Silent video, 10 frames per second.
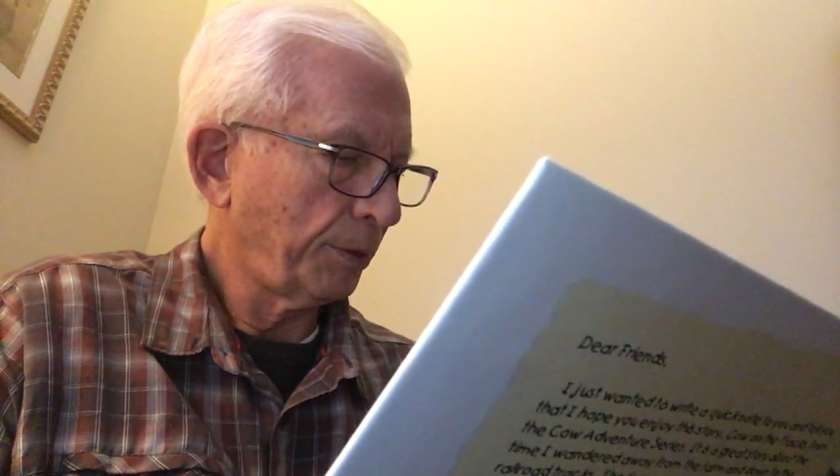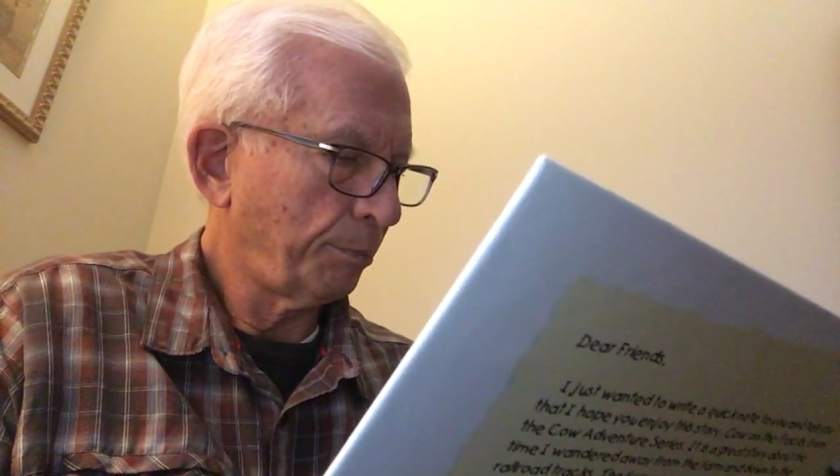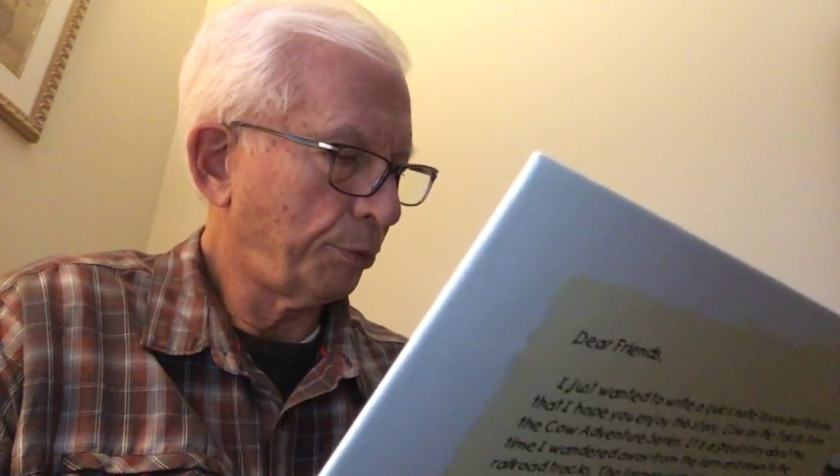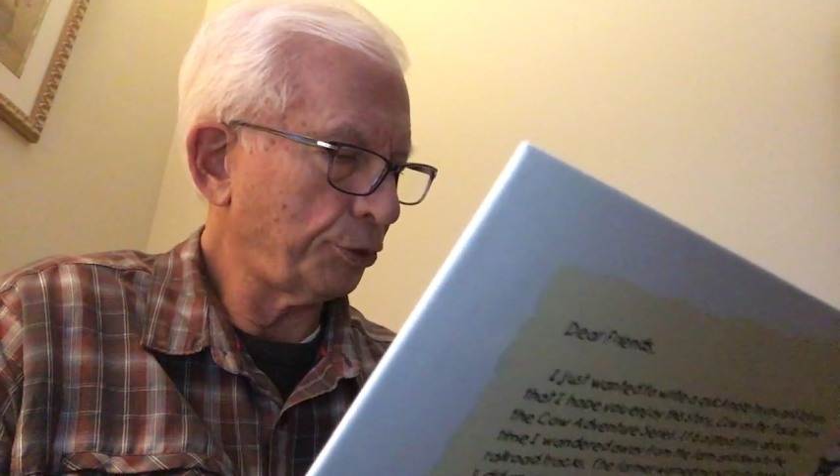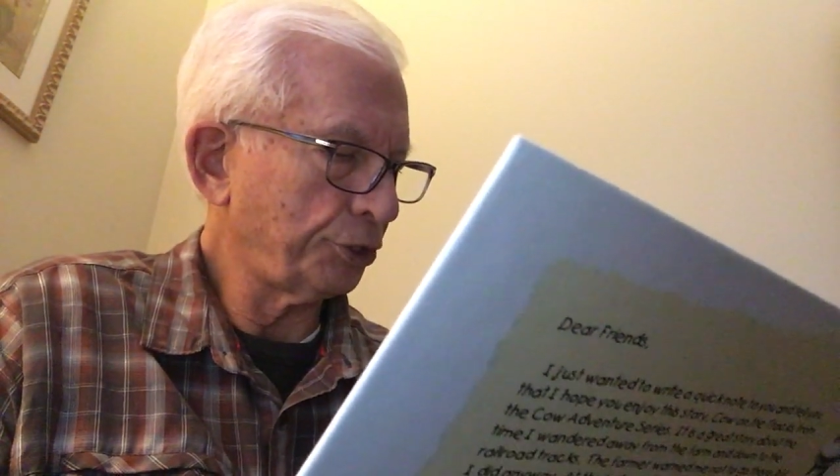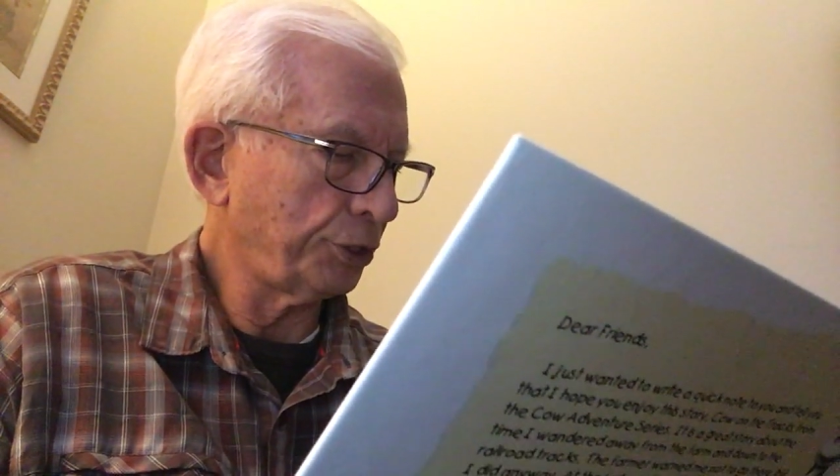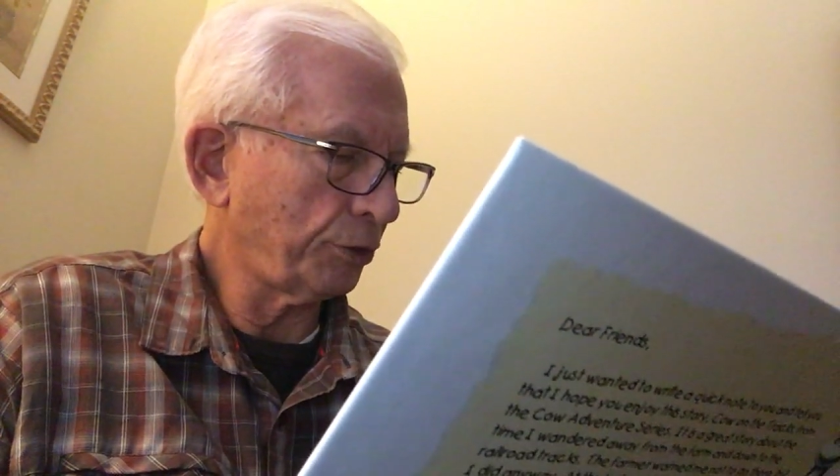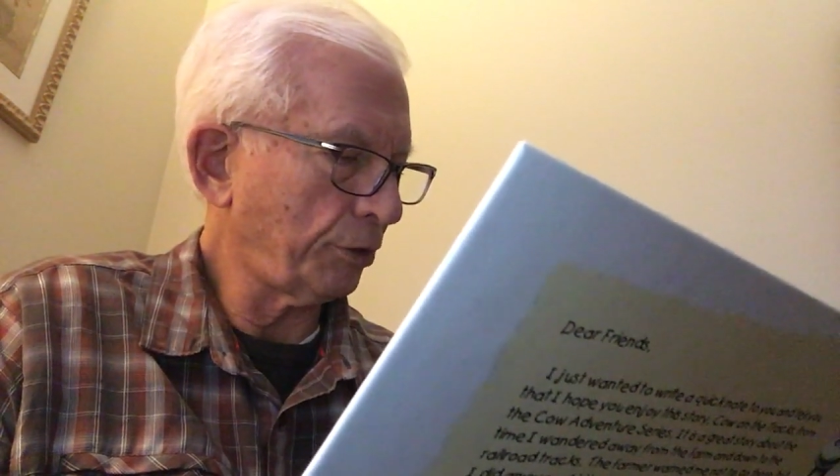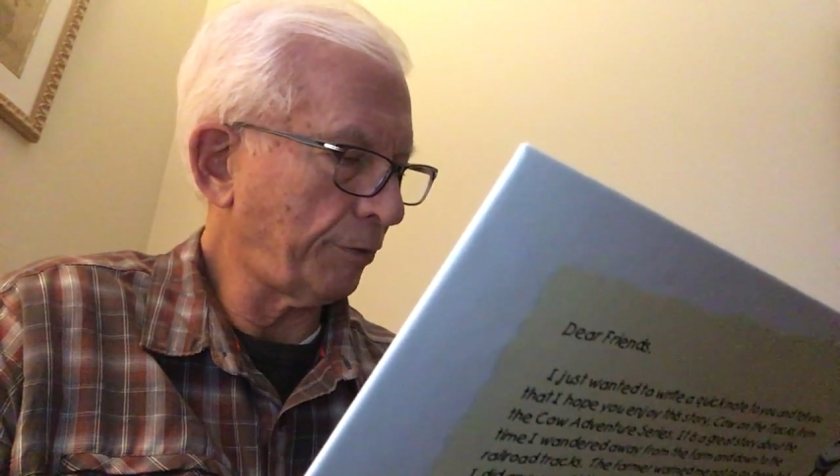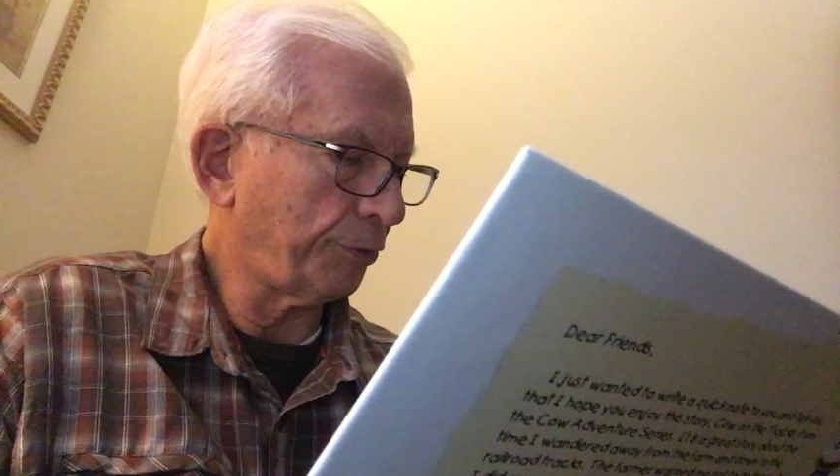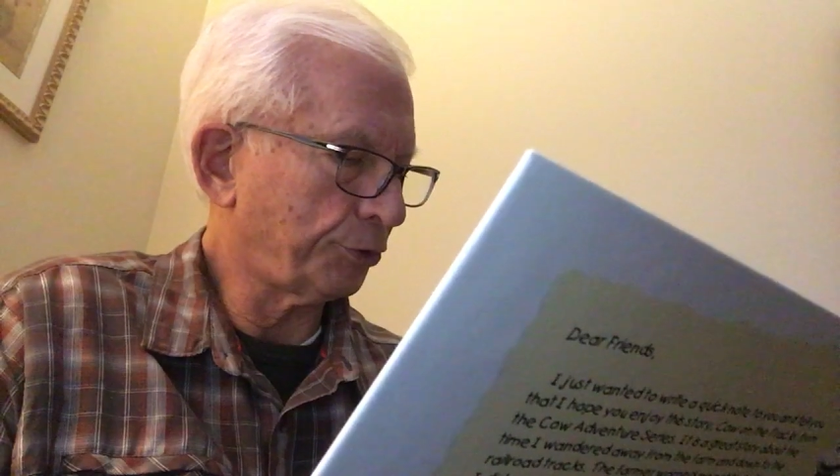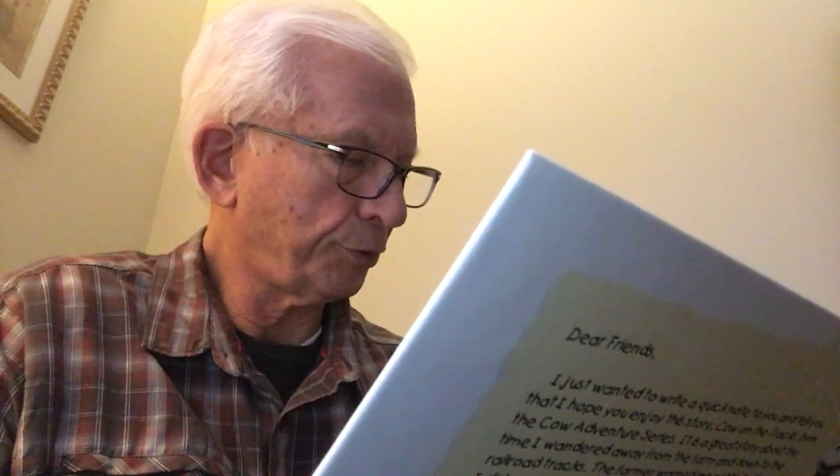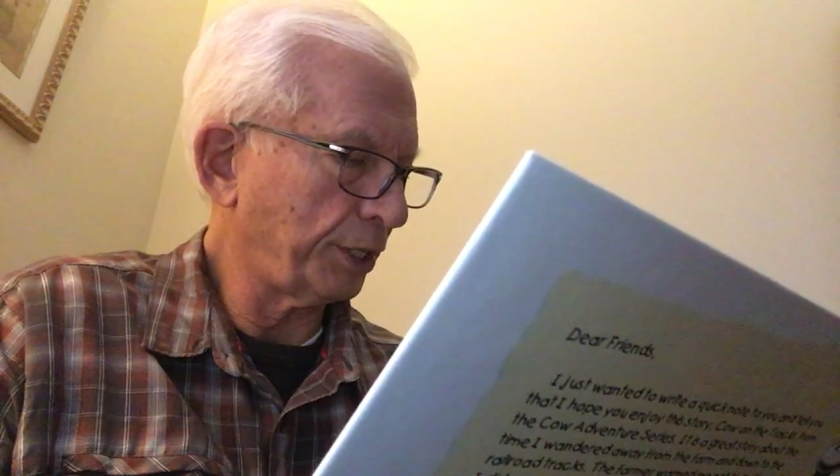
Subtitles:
pushing her off the train